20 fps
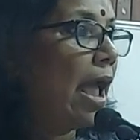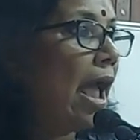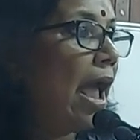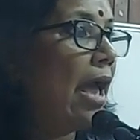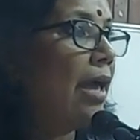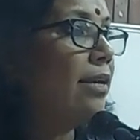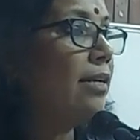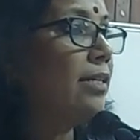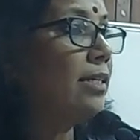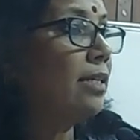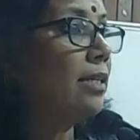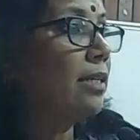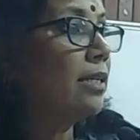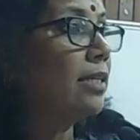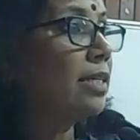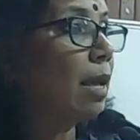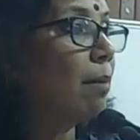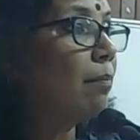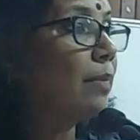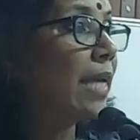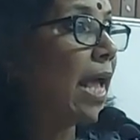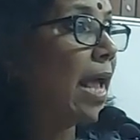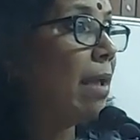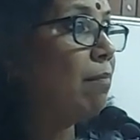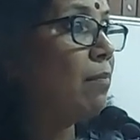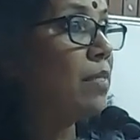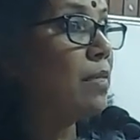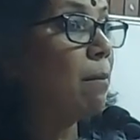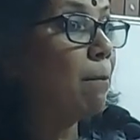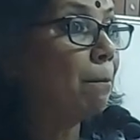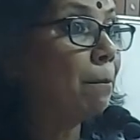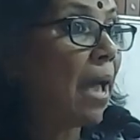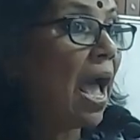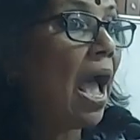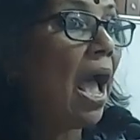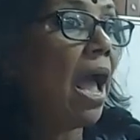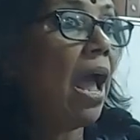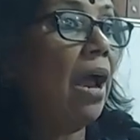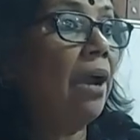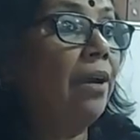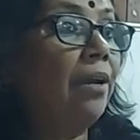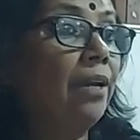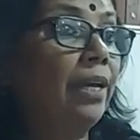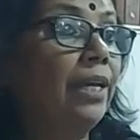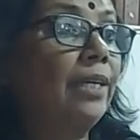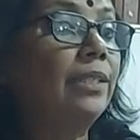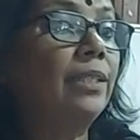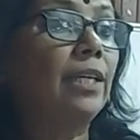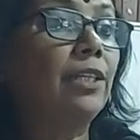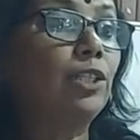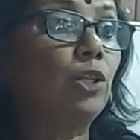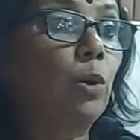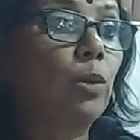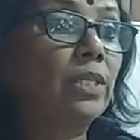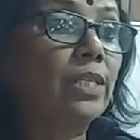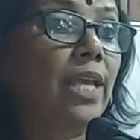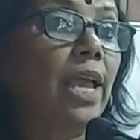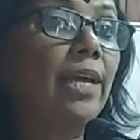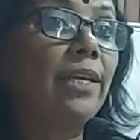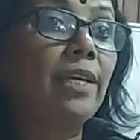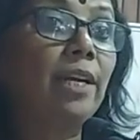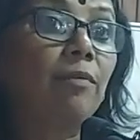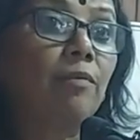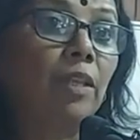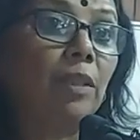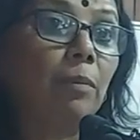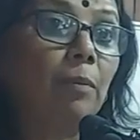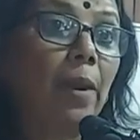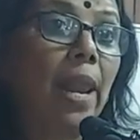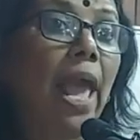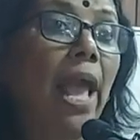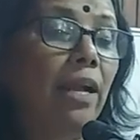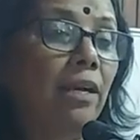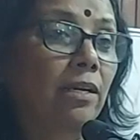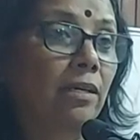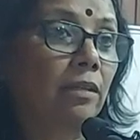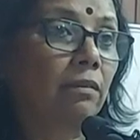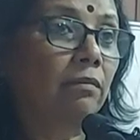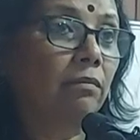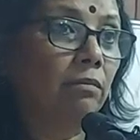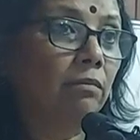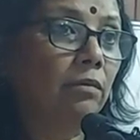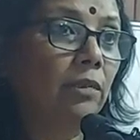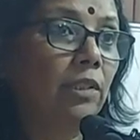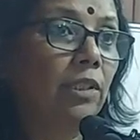And sometimes bad is associated with black.